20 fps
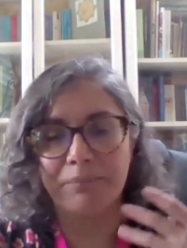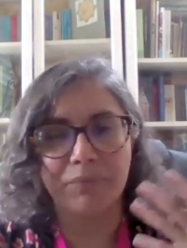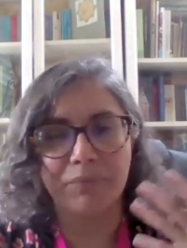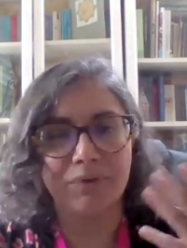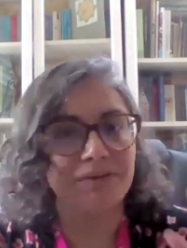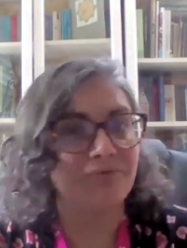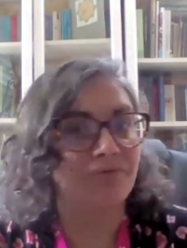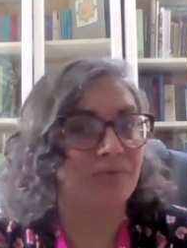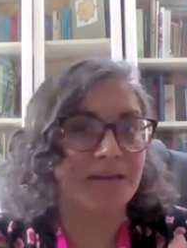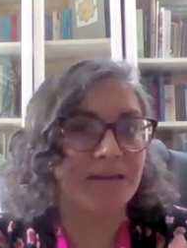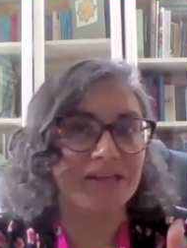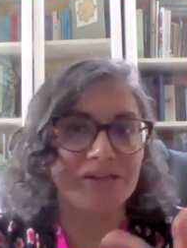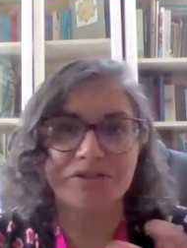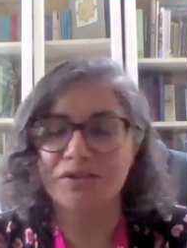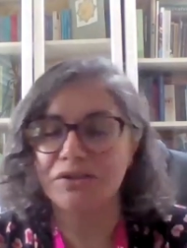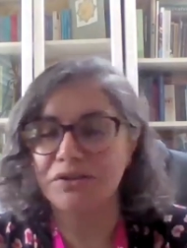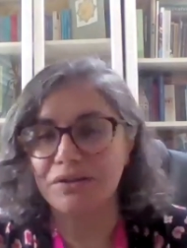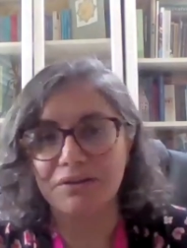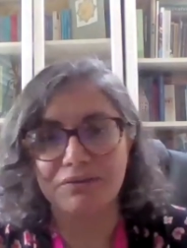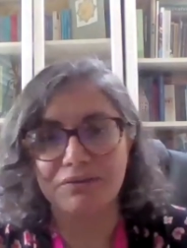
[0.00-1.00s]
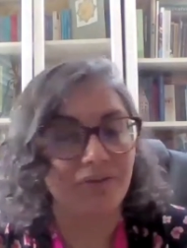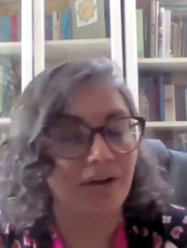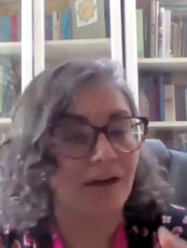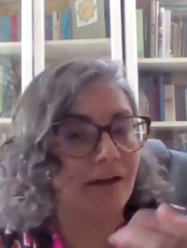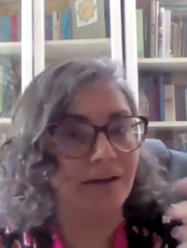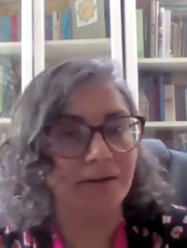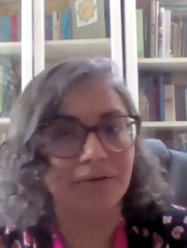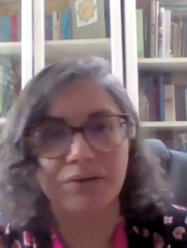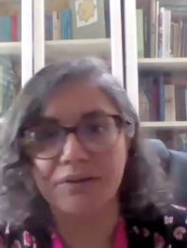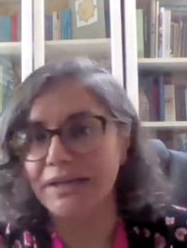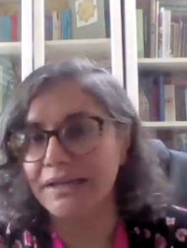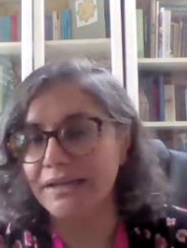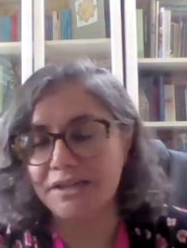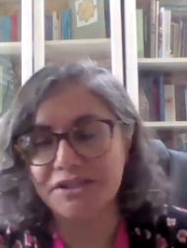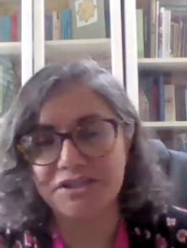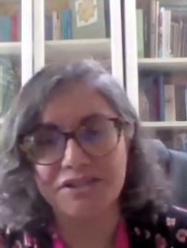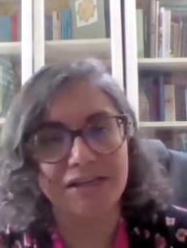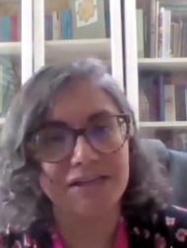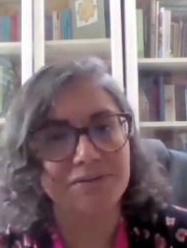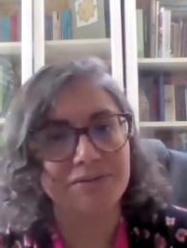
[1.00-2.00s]
information you can find on the
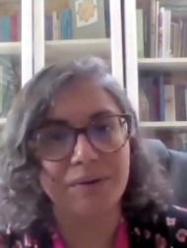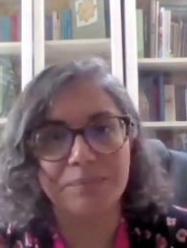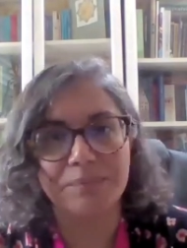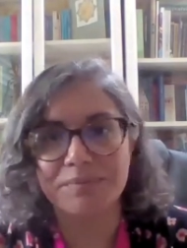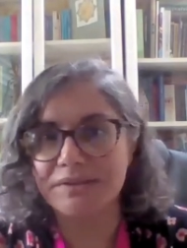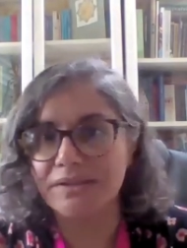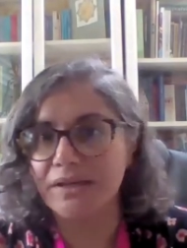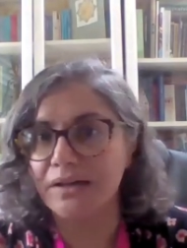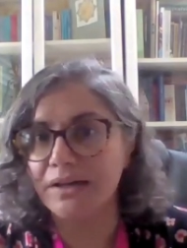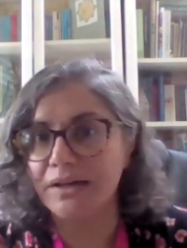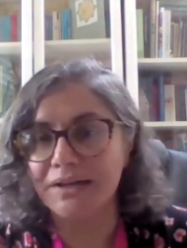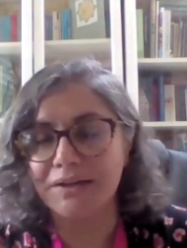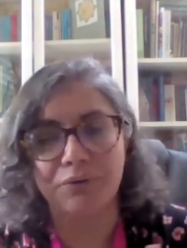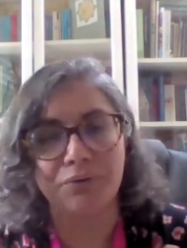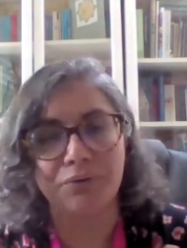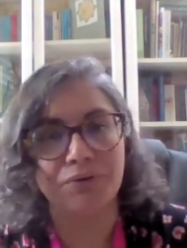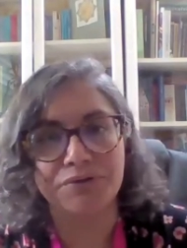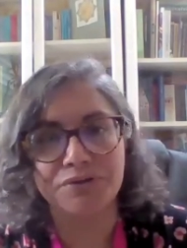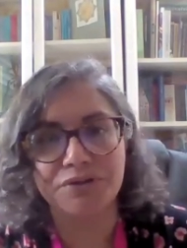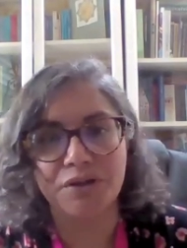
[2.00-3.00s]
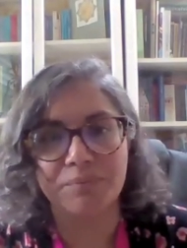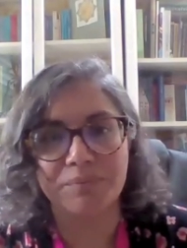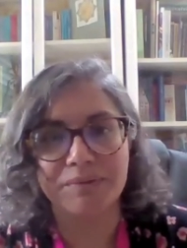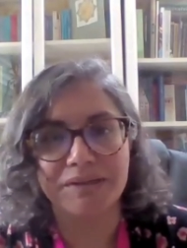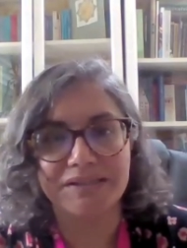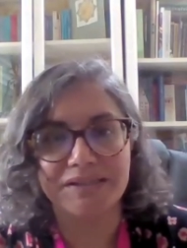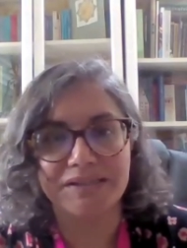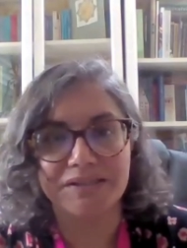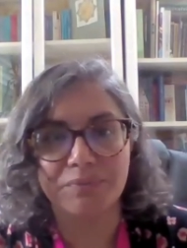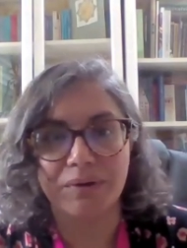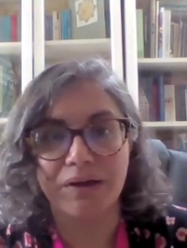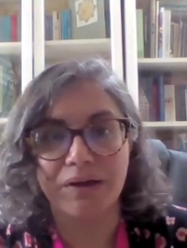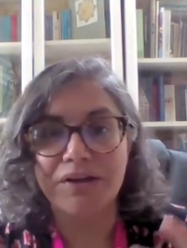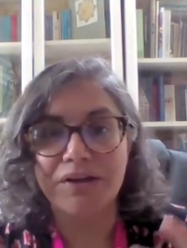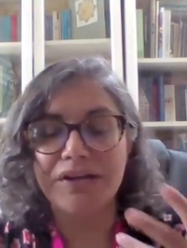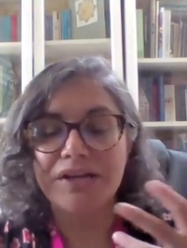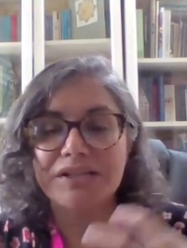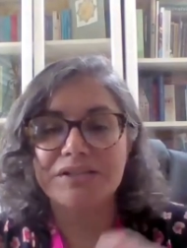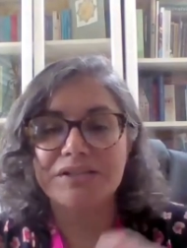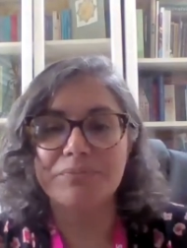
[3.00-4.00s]
NHS website or on Tommy's as well.
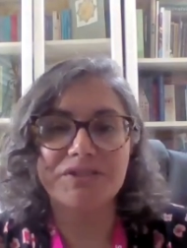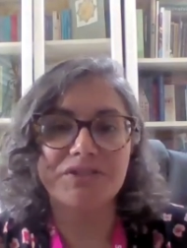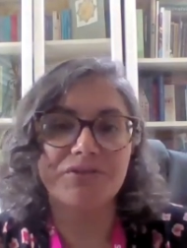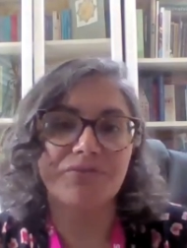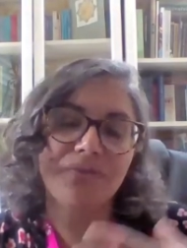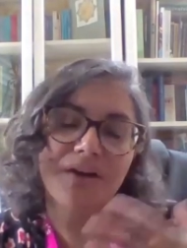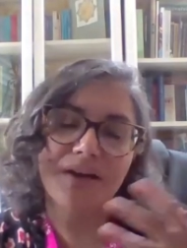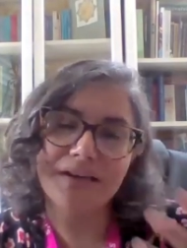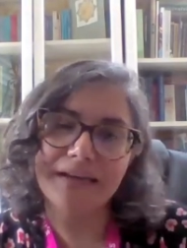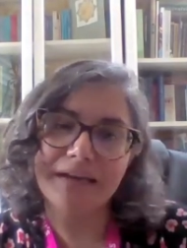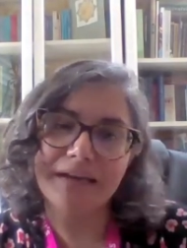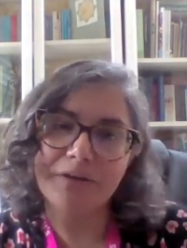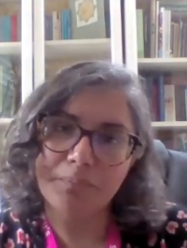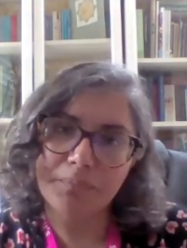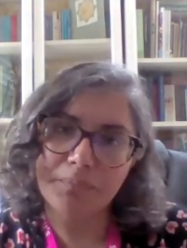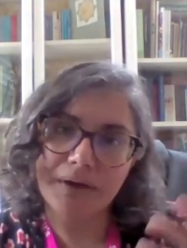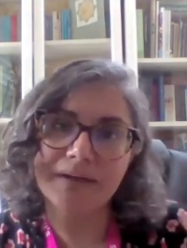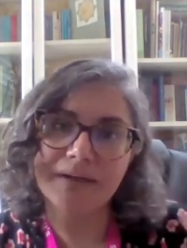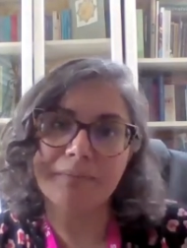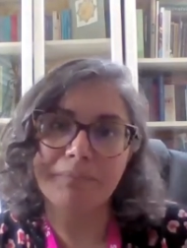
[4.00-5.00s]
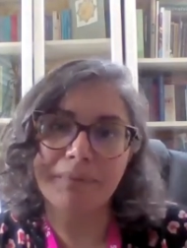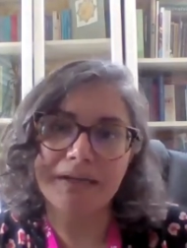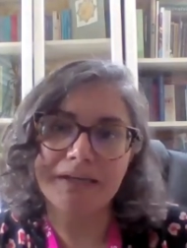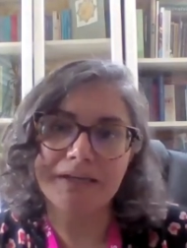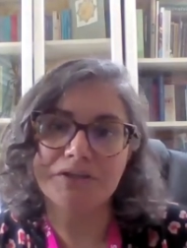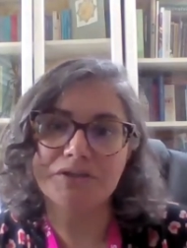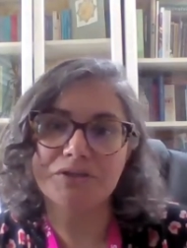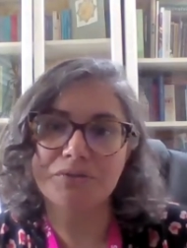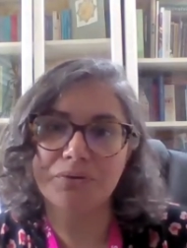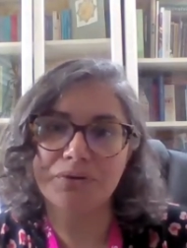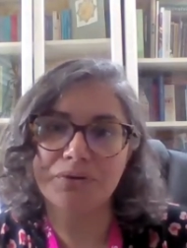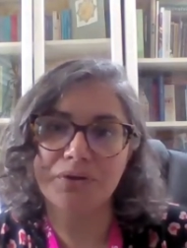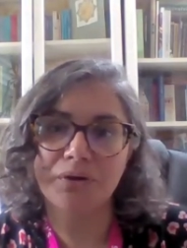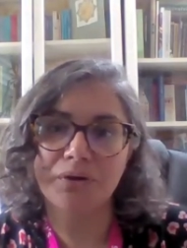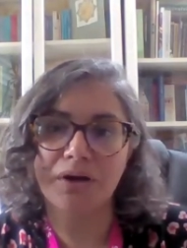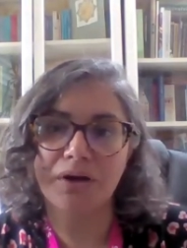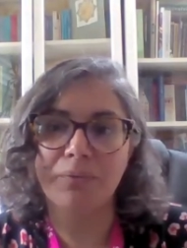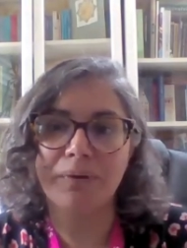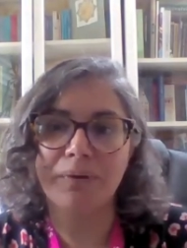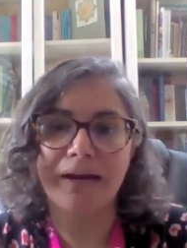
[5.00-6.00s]
So once you find out you're pregnant, making sure you're
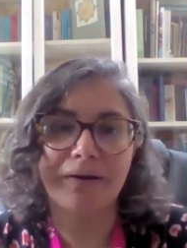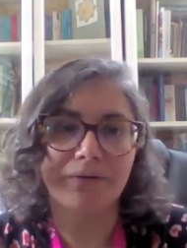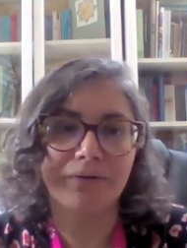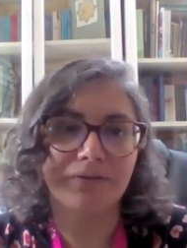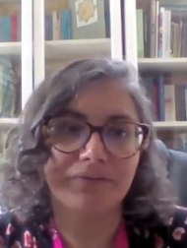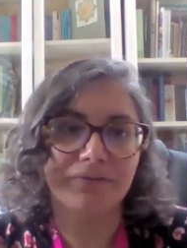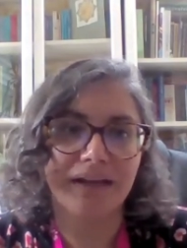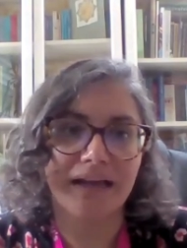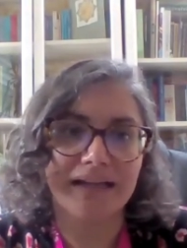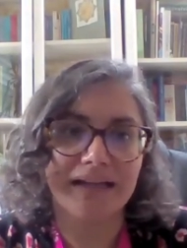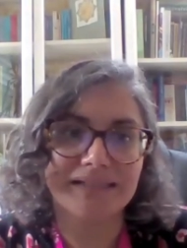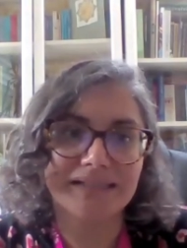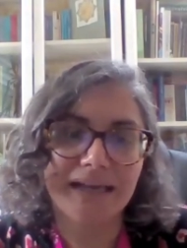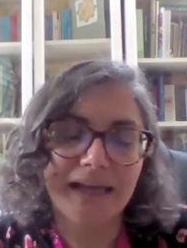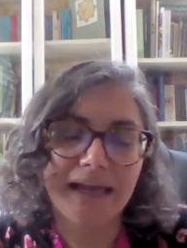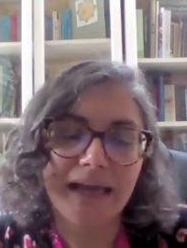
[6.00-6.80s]
aware of that.